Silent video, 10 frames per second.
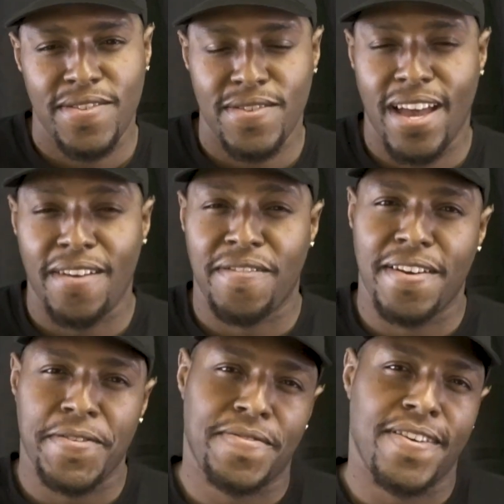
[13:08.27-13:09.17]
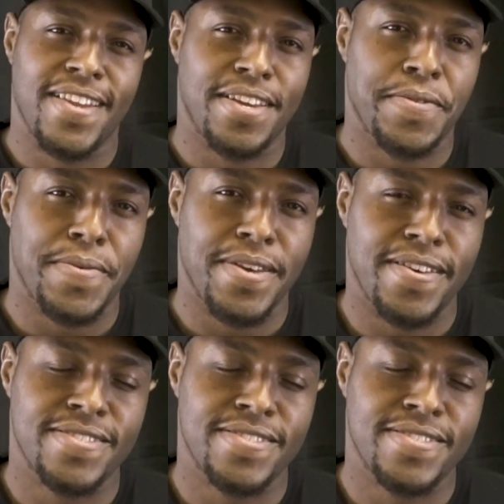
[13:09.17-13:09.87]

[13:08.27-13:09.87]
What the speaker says: Well, I find it funny anyway.